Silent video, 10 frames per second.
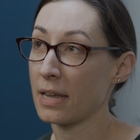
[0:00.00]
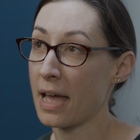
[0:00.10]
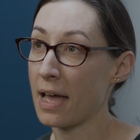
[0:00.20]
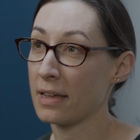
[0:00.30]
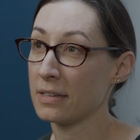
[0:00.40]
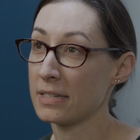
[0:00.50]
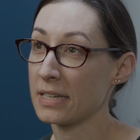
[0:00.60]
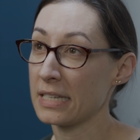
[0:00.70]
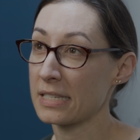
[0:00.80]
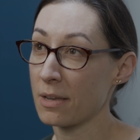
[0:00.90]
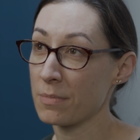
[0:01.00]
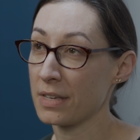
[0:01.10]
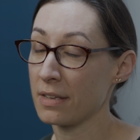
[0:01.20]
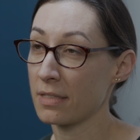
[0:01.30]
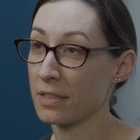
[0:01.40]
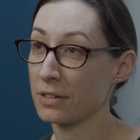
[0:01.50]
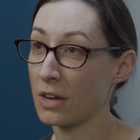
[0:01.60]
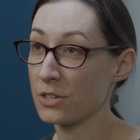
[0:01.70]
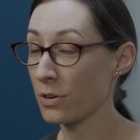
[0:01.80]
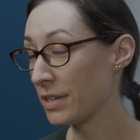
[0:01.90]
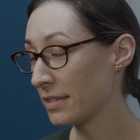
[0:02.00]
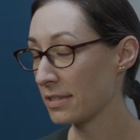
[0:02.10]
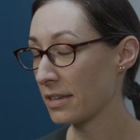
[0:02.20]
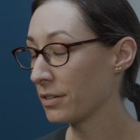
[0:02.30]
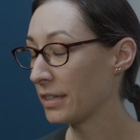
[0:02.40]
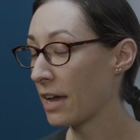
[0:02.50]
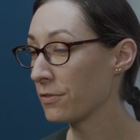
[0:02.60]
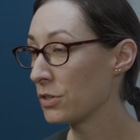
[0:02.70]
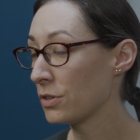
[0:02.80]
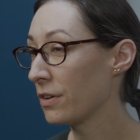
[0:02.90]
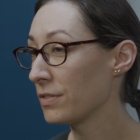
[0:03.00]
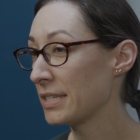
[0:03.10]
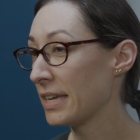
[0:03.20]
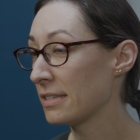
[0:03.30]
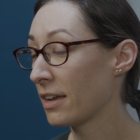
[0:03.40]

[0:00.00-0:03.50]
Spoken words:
and it's something that I don't necessarily have to do overseas.